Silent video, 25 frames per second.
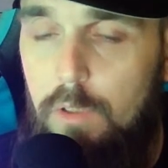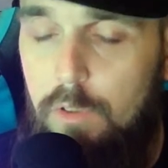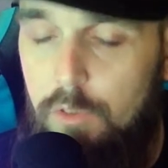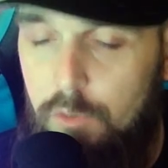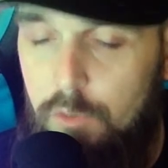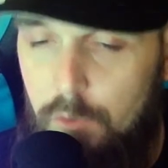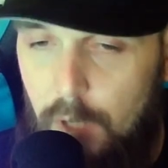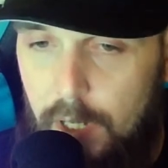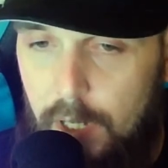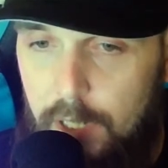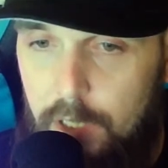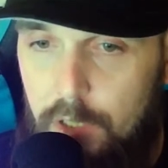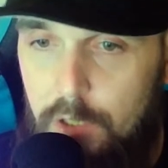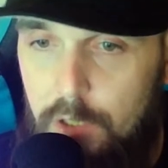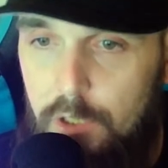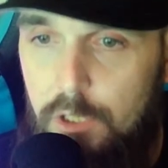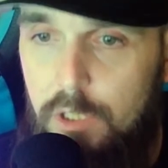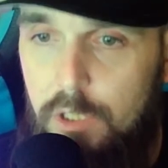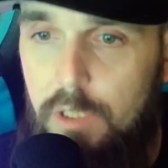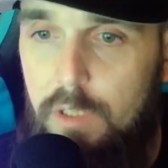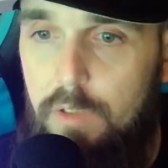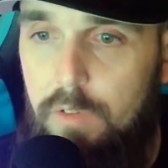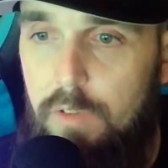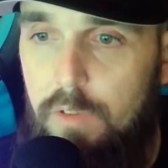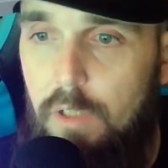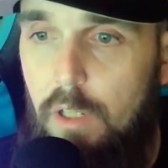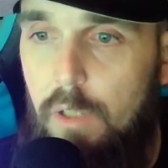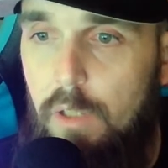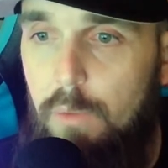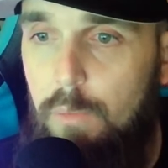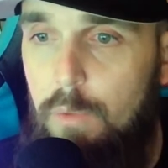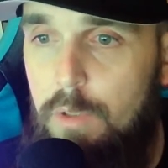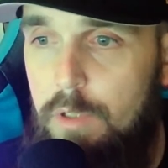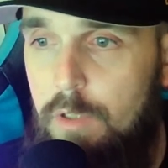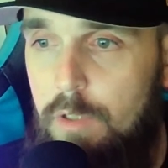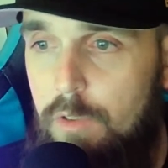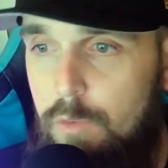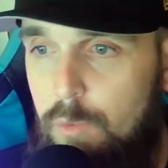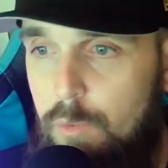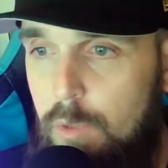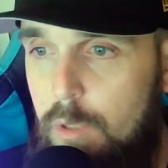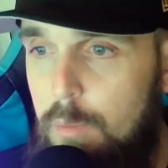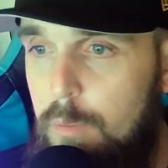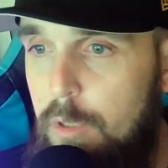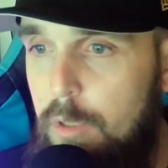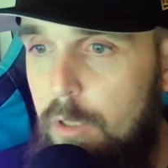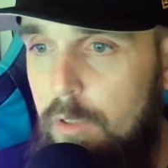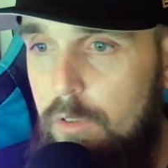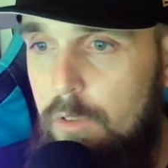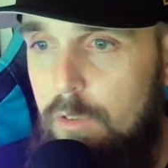strategy he's done with his
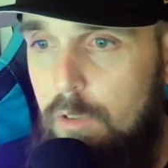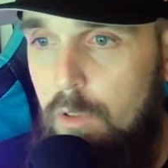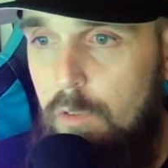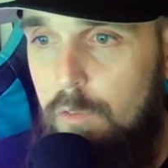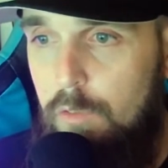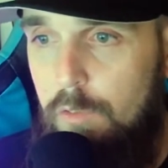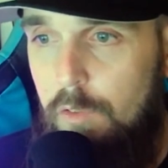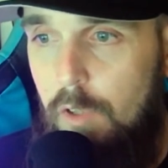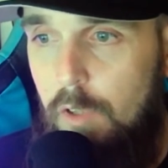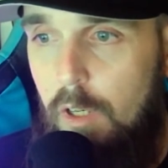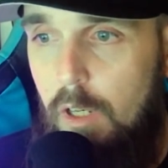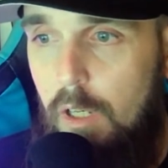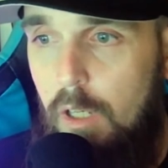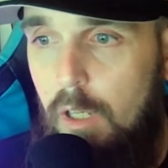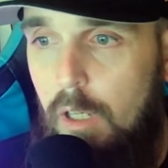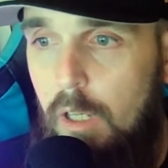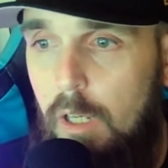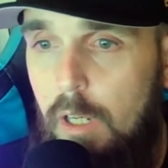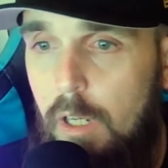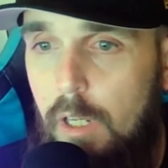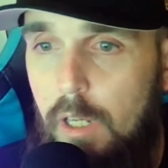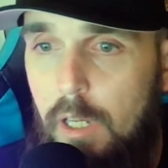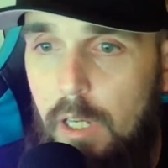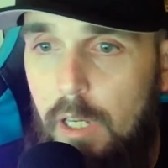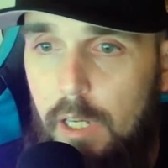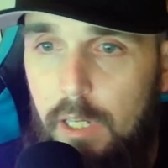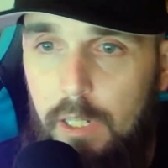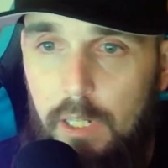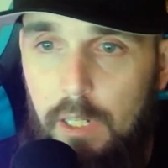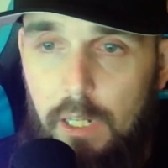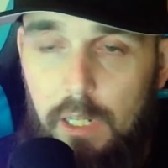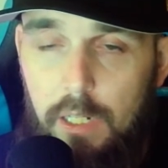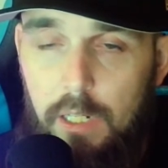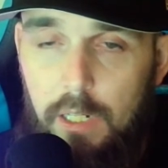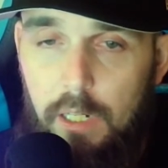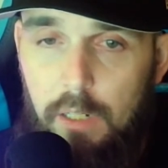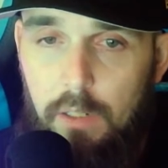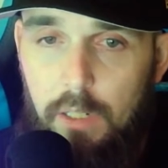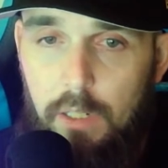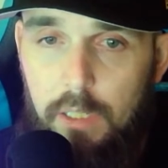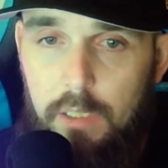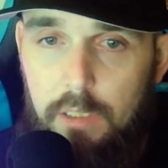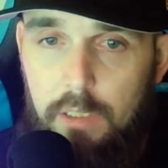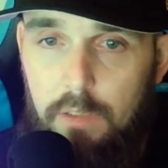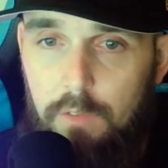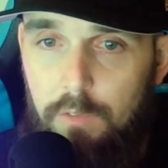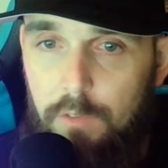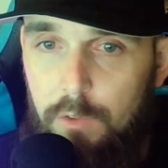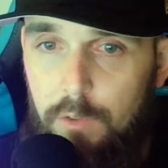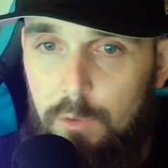rebuild so far, and I
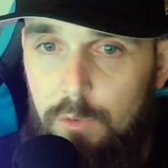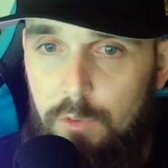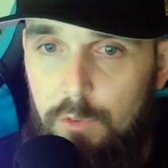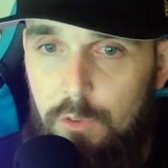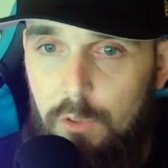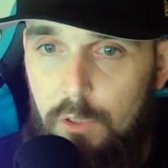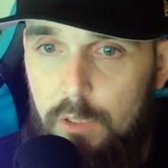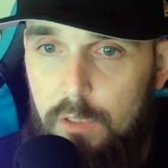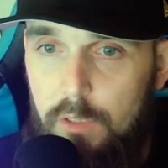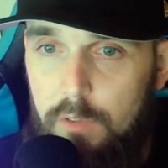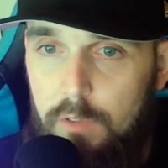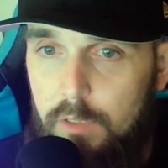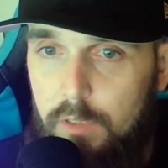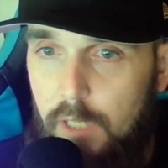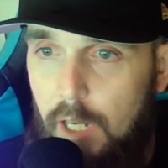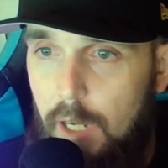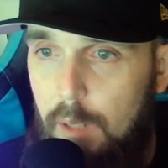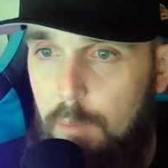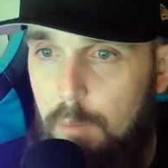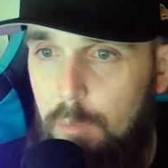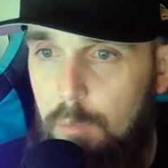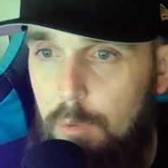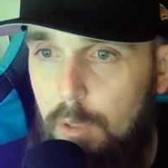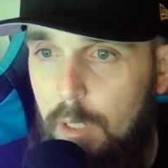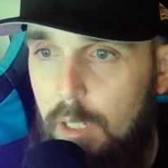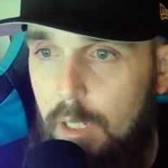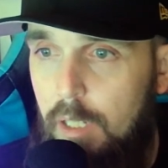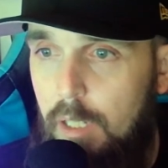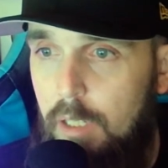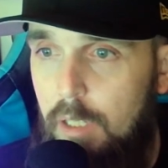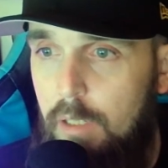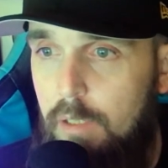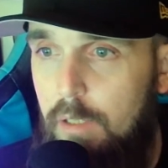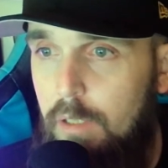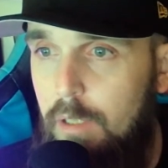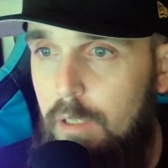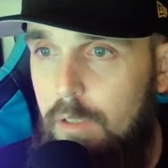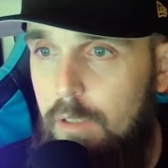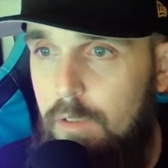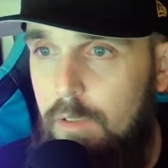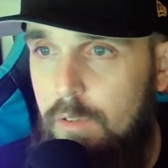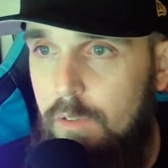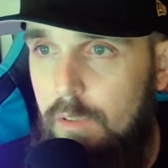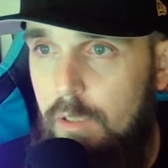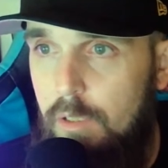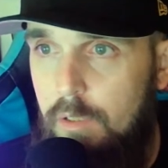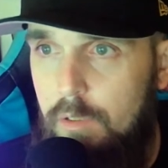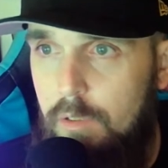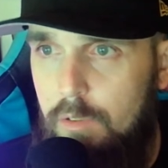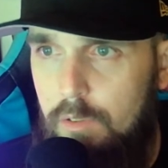like the future he's got planned.
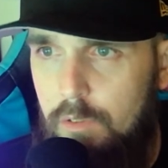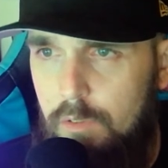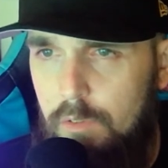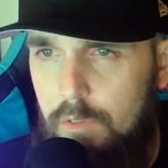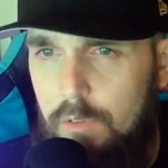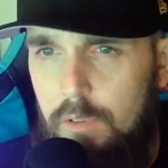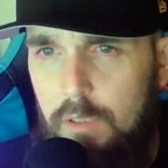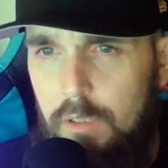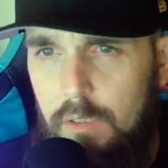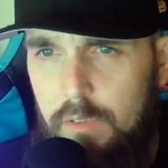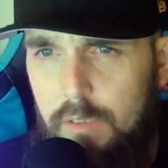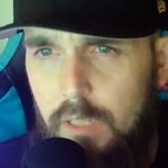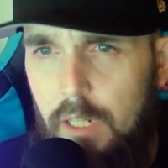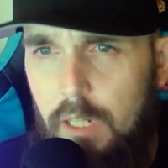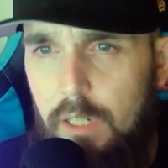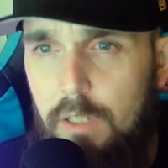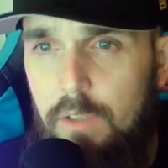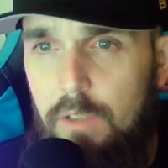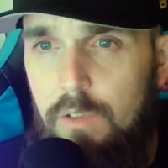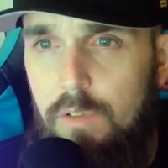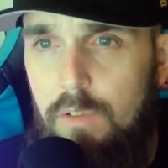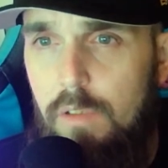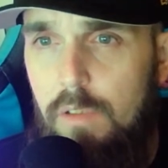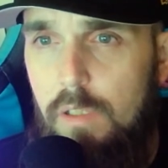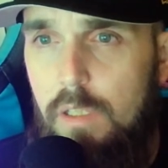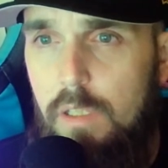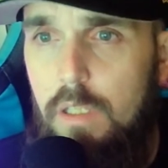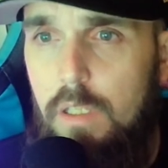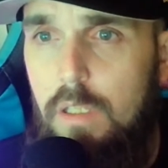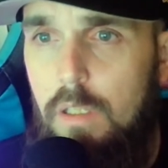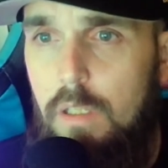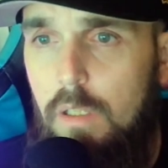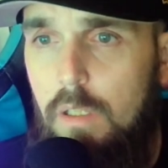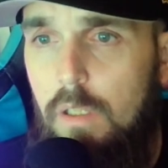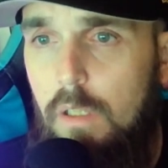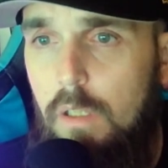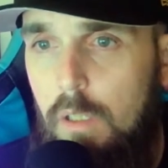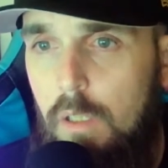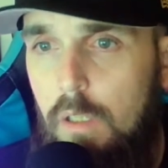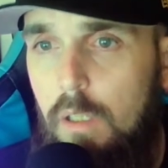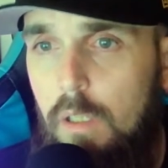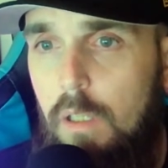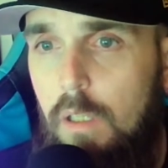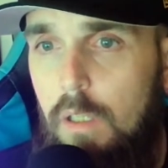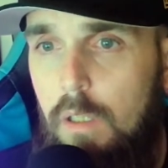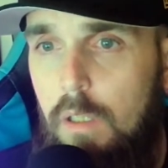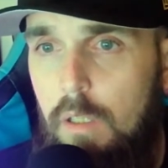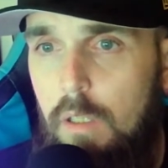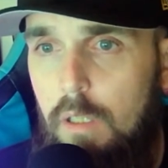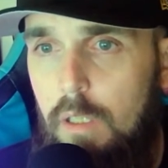It's honestly
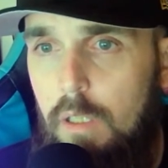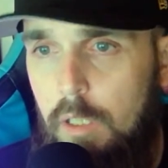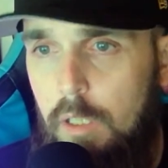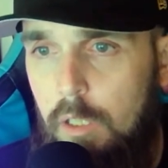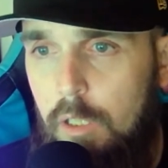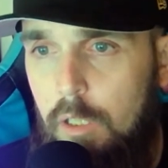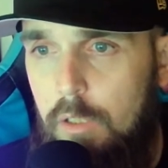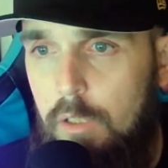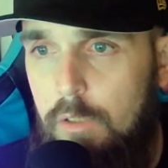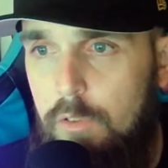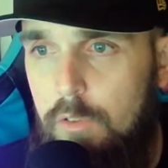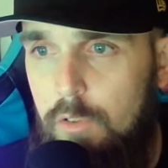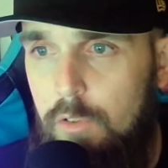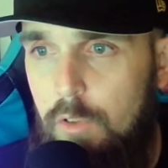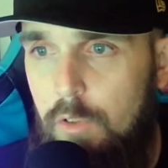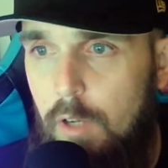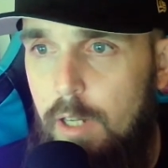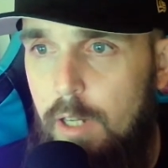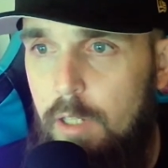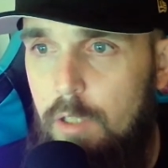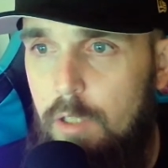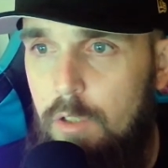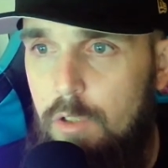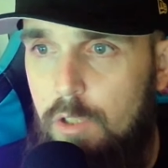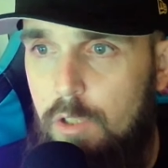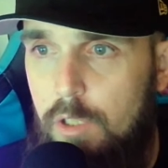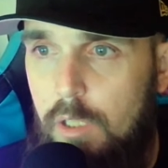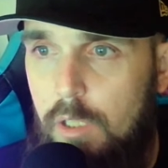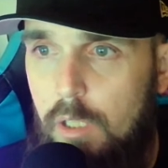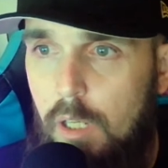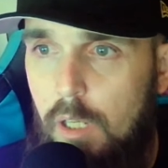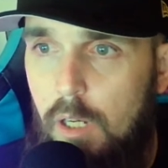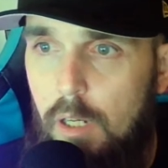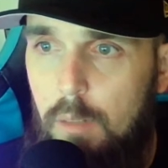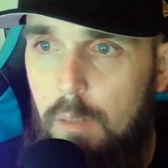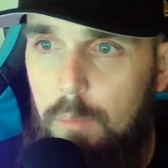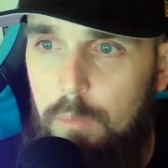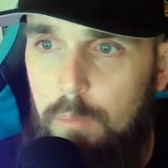a good strategy.